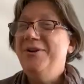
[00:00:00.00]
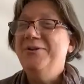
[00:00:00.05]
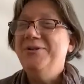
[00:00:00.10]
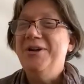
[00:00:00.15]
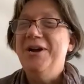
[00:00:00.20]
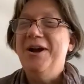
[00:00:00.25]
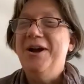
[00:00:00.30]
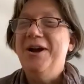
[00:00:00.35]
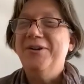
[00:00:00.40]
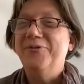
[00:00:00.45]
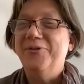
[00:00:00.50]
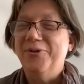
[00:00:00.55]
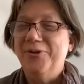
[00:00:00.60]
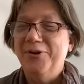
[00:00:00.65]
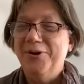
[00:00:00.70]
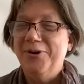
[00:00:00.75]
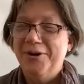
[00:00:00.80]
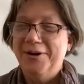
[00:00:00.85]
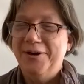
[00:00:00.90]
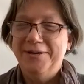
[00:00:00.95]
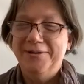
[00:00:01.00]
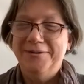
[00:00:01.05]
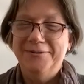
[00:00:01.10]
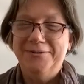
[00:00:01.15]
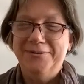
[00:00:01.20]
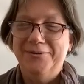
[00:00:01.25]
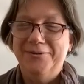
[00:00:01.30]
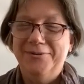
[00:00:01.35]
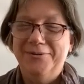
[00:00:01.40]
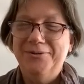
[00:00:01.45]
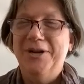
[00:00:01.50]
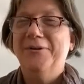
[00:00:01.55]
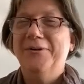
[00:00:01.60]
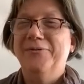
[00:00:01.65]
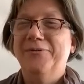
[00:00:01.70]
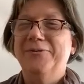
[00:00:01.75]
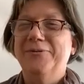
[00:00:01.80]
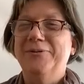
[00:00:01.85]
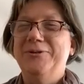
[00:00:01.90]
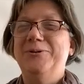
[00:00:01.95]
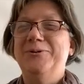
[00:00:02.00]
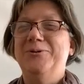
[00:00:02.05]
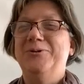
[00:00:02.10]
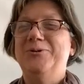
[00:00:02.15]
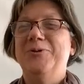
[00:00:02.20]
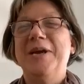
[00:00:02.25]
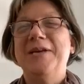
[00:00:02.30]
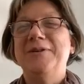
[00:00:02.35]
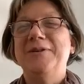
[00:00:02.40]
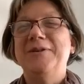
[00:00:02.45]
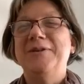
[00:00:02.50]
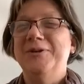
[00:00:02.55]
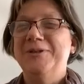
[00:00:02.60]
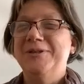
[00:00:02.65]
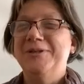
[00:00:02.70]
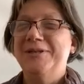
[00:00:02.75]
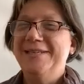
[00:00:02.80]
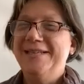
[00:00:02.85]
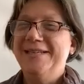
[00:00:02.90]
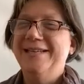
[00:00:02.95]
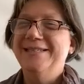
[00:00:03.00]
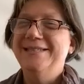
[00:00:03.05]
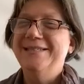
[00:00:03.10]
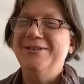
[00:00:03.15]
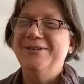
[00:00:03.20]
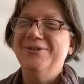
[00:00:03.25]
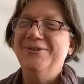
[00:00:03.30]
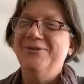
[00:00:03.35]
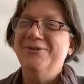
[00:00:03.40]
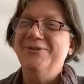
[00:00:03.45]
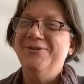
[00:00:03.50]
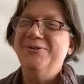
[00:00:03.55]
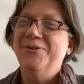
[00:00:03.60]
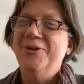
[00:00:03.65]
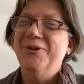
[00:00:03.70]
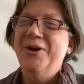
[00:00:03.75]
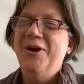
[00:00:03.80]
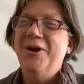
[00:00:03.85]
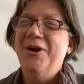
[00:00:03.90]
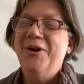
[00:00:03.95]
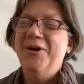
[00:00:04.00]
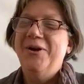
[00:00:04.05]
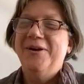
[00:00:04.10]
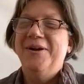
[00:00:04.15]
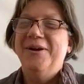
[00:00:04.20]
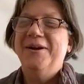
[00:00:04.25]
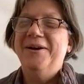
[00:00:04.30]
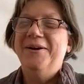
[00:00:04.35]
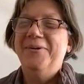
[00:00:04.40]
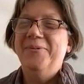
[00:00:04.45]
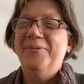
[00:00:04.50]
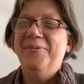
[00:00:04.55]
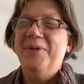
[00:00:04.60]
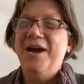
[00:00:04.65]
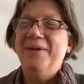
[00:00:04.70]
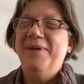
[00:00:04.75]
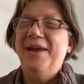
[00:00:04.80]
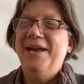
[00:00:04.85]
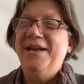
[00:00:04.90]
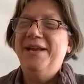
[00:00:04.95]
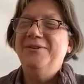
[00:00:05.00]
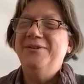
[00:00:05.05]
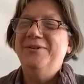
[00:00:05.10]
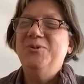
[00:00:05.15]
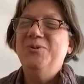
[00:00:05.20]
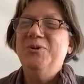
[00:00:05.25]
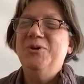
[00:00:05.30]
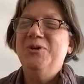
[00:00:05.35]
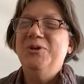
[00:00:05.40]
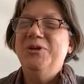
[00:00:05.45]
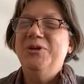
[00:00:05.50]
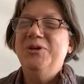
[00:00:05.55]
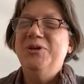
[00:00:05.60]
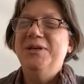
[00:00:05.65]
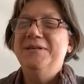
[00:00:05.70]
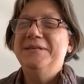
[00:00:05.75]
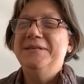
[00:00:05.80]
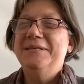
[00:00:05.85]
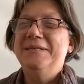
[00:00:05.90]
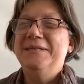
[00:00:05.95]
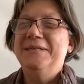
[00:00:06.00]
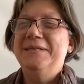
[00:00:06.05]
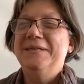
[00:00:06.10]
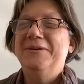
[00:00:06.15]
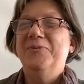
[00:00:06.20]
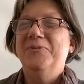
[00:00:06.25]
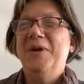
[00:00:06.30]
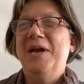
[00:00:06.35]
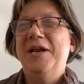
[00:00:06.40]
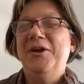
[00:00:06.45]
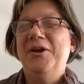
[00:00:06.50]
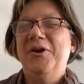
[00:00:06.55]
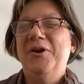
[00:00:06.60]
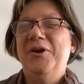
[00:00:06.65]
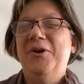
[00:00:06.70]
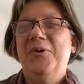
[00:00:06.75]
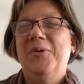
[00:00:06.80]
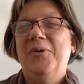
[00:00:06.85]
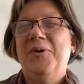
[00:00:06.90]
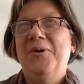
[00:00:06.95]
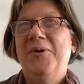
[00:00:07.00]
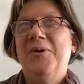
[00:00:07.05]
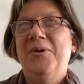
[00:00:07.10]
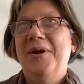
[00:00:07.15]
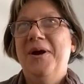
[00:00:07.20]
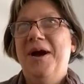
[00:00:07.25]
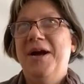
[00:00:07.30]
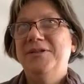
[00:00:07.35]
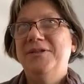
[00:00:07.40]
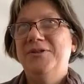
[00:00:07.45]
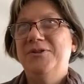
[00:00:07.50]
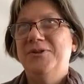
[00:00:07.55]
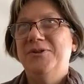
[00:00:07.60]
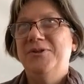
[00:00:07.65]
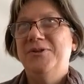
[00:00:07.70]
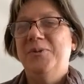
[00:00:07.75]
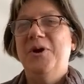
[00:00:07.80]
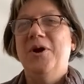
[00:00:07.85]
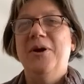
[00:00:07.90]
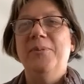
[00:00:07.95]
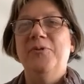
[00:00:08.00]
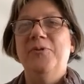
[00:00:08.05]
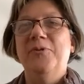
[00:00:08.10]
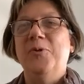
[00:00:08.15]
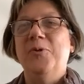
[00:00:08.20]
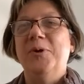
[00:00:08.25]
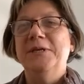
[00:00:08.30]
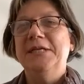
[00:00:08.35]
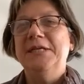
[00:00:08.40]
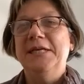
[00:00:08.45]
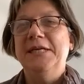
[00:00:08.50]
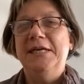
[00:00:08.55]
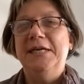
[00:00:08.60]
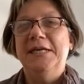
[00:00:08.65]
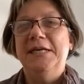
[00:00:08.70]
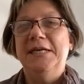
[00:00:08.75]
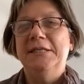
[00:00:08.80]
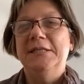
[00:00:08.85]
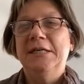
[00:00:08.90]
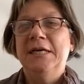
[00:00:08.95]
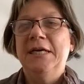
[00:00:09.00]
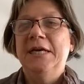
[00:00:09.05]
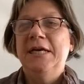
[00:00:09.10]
I was an oceanographer, and oceanographers use tracers. And so my main tool is the radioisotope carbon-14.